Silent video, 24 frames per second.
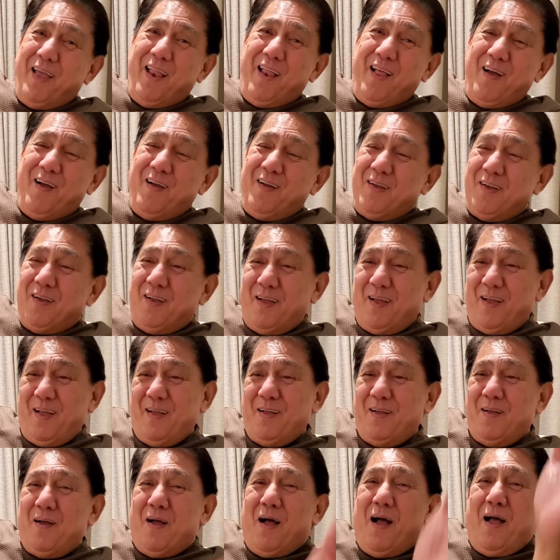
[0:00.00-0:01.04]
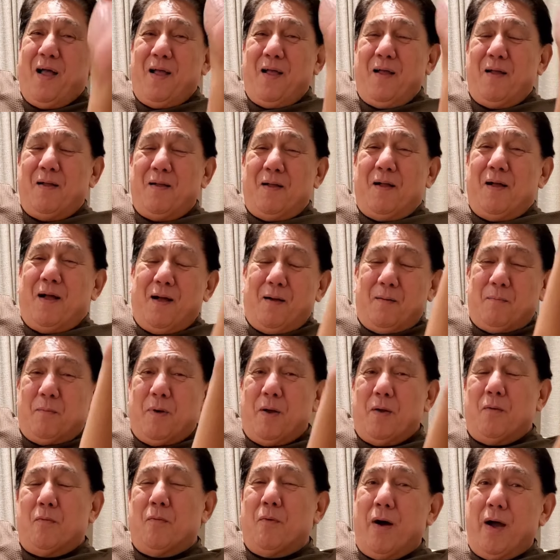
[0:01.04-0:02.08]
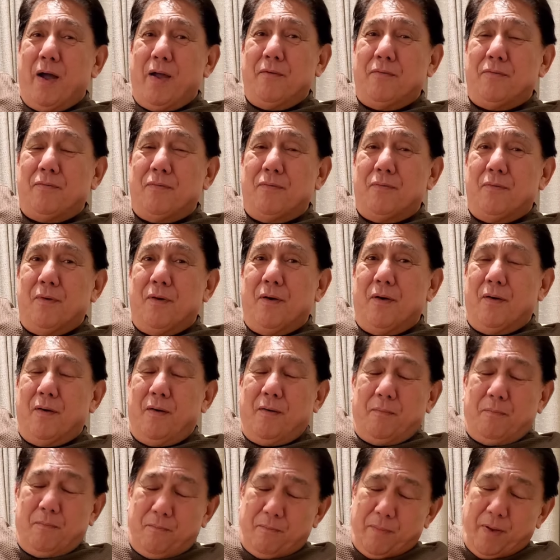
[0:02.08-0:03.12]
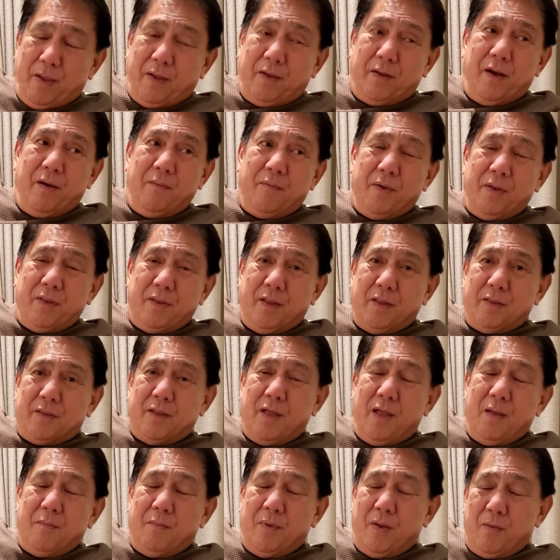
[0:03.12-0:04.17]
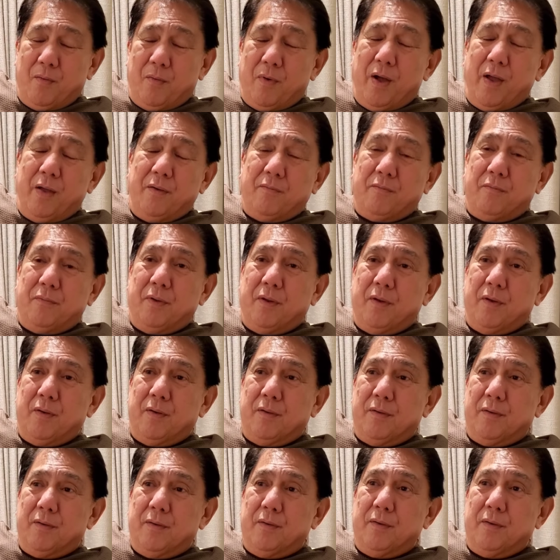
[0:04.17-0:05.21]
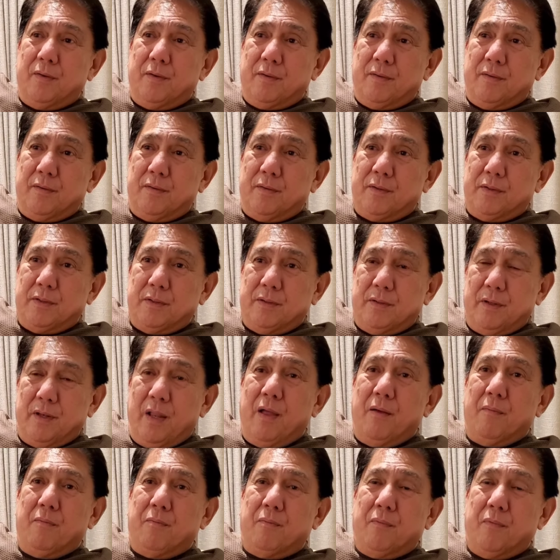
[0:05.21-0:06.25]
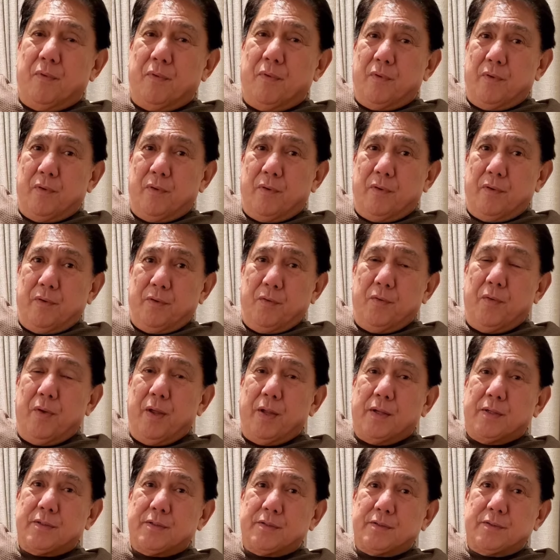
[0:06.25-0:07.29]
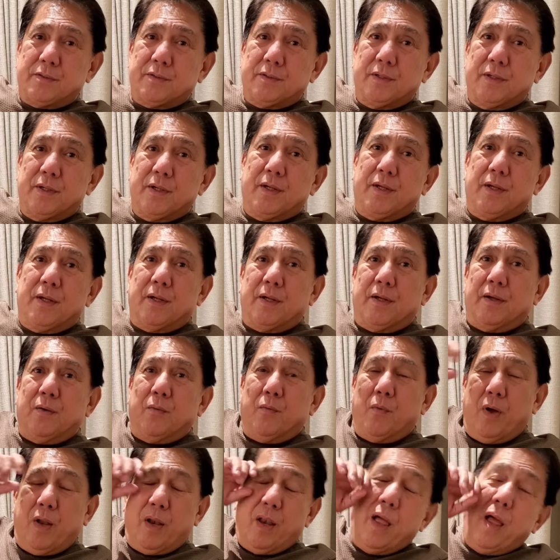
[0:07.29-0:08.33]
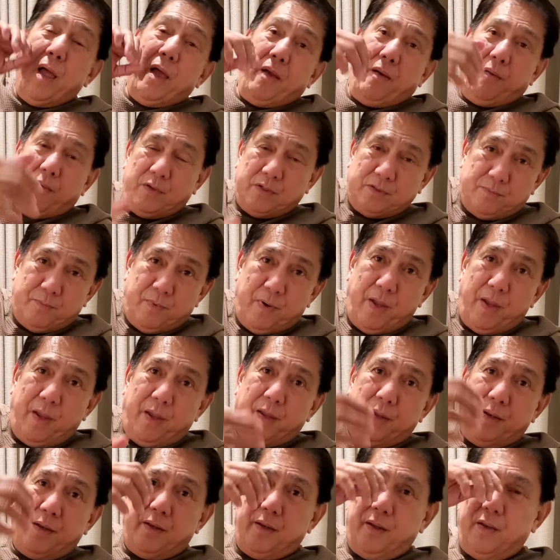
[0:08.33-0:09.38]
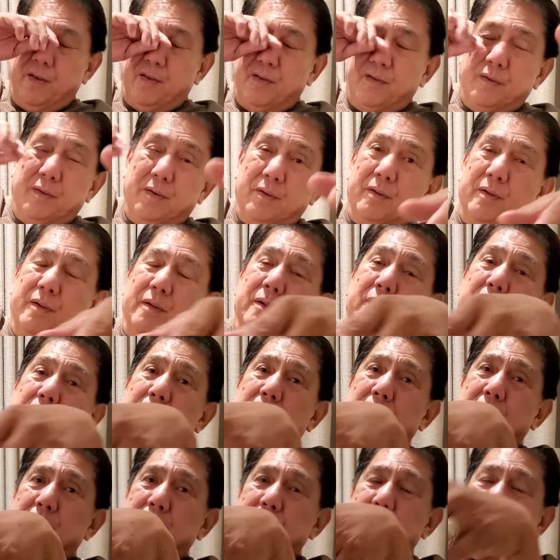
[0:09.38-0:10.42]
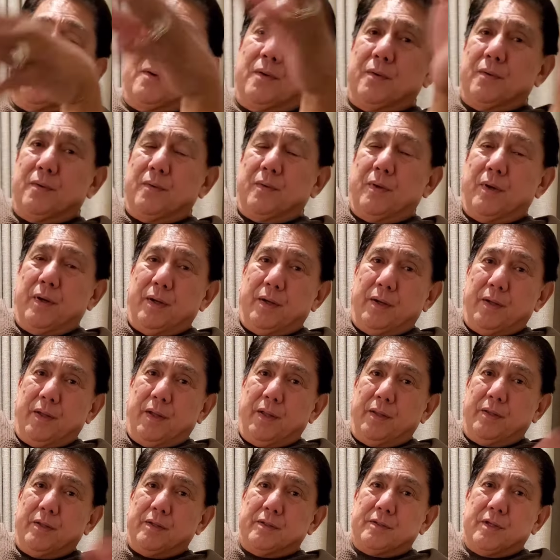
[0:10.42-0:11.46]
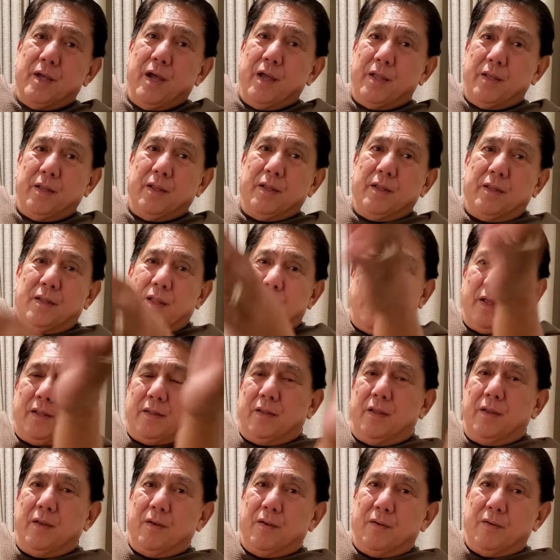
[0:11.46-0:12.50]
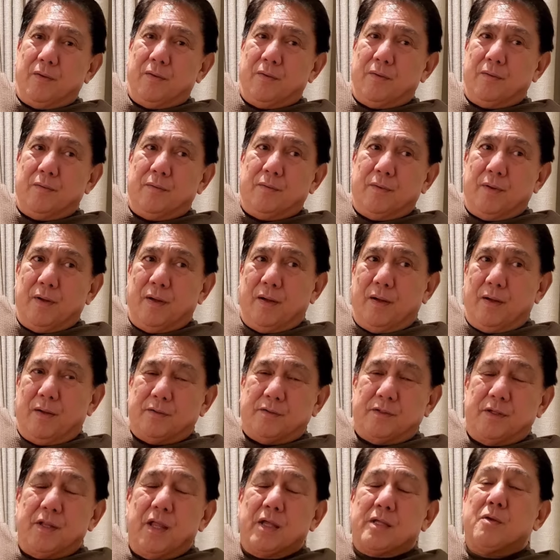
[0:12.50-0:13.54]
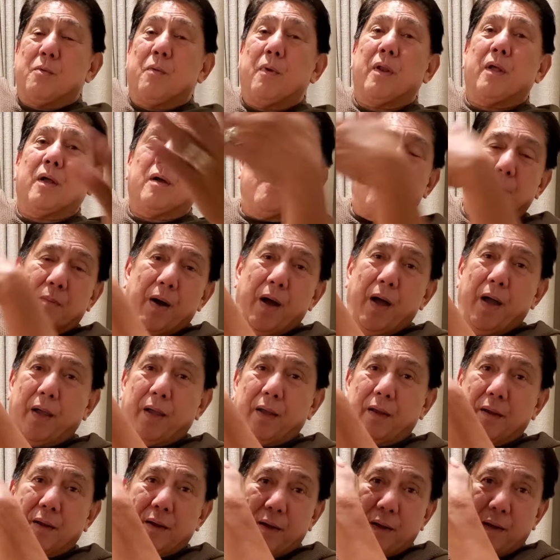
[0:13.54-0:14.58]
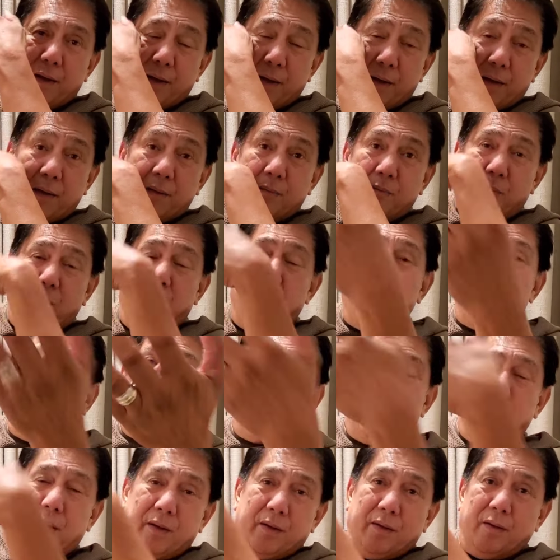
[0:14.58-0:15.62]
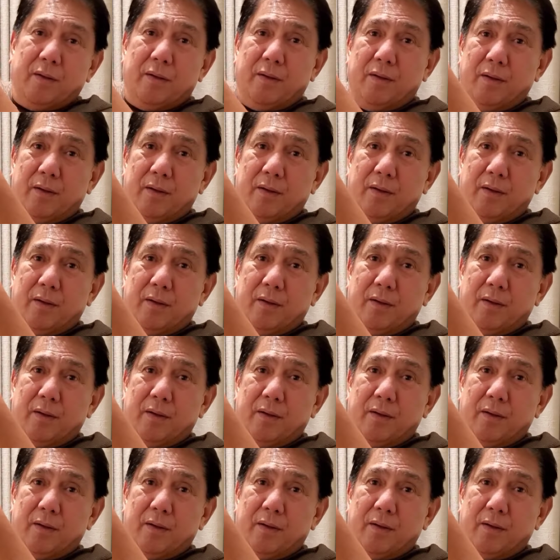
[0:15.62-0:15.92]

yeah, I, my wife, uh, my girlfriend at that time, my wife, you know, left for US while I was playing, you know. So uh, I decided that, you know, uh, she doesn't want to come back and marry,